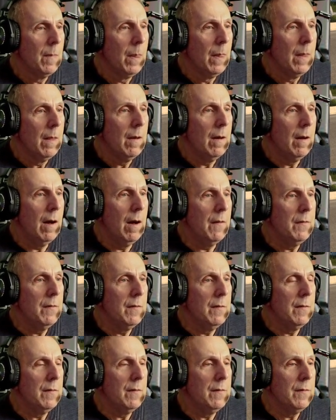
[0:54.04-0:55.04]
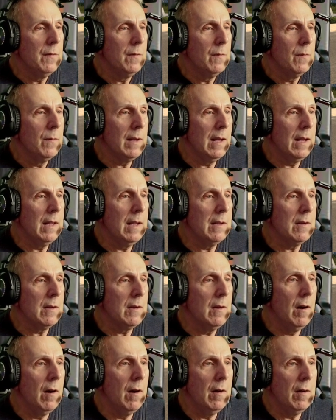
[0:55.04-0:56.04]
off of what I like to
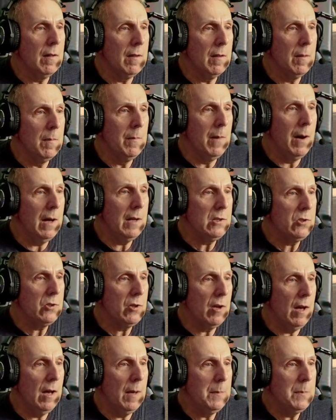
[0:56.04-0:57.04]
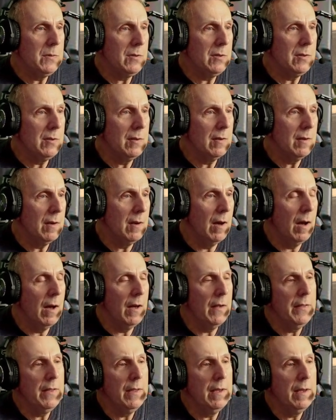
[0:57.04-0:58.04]
call mod shops
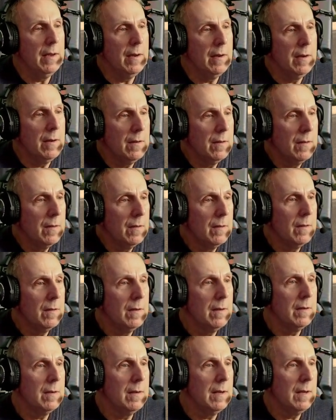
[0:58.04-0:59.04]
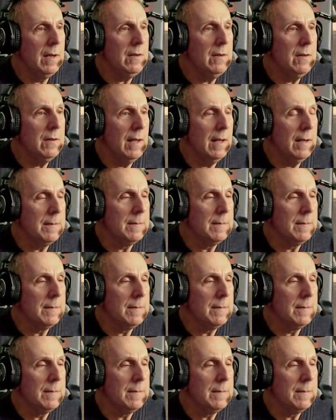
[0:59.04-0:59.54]
on the internet.